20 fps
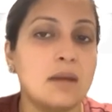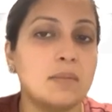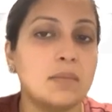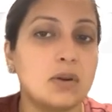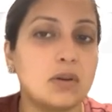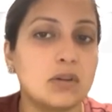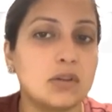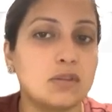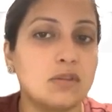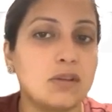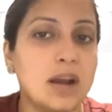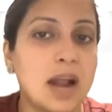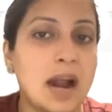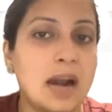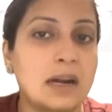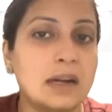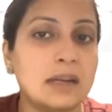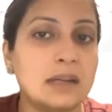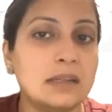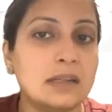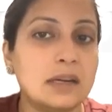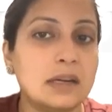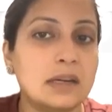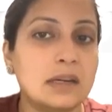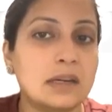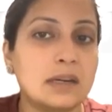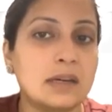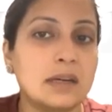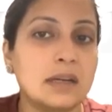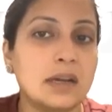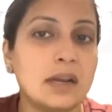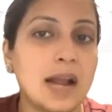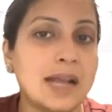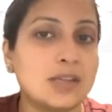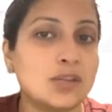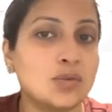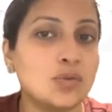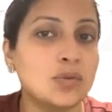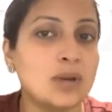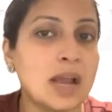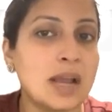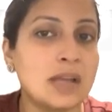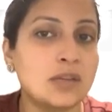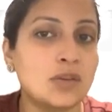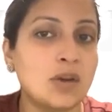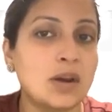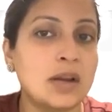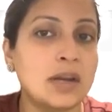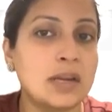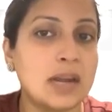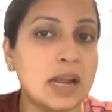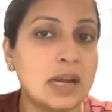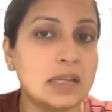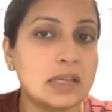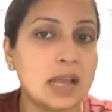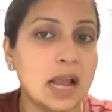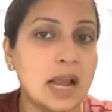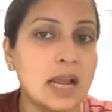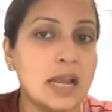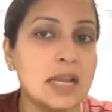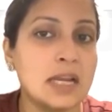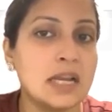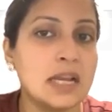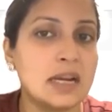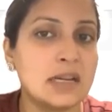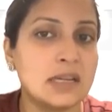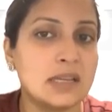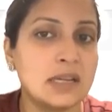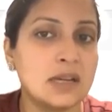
Because you're handling the return here. As soon as your index I gets